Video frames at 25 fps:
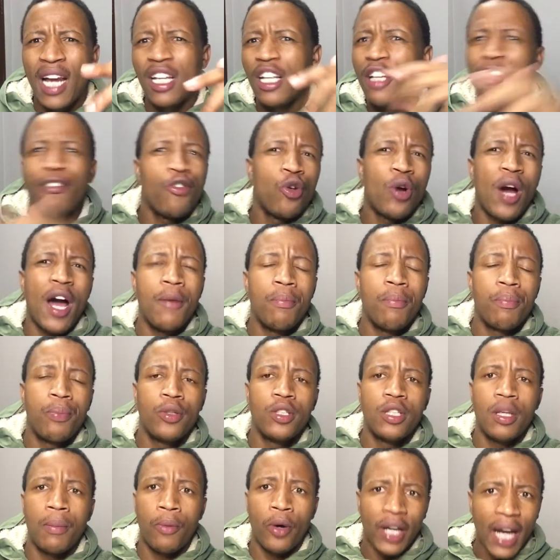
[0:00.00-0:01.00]
if we can't put
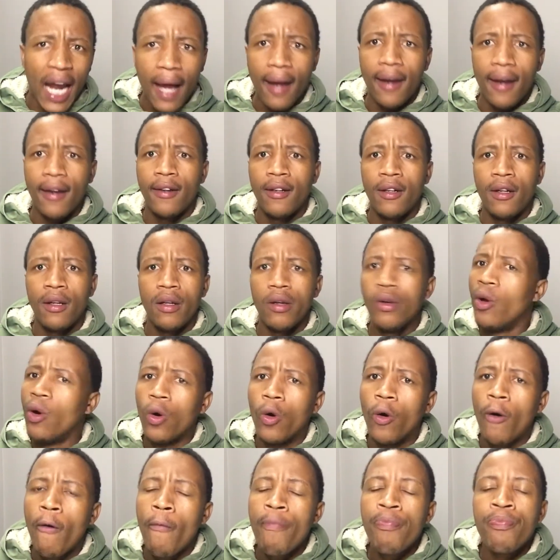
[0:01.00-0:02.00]
the morale.
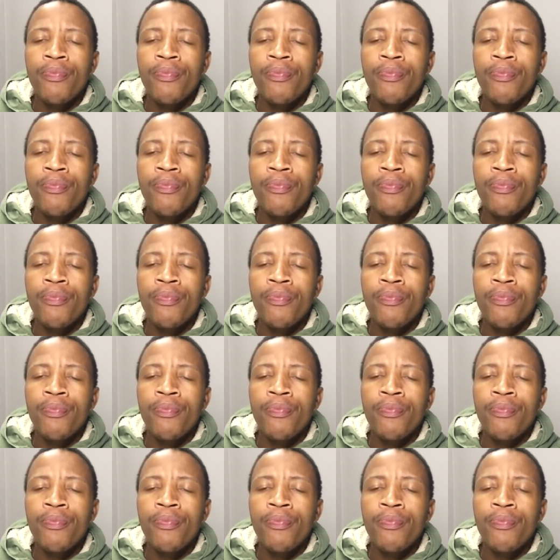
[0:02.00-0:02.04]
No.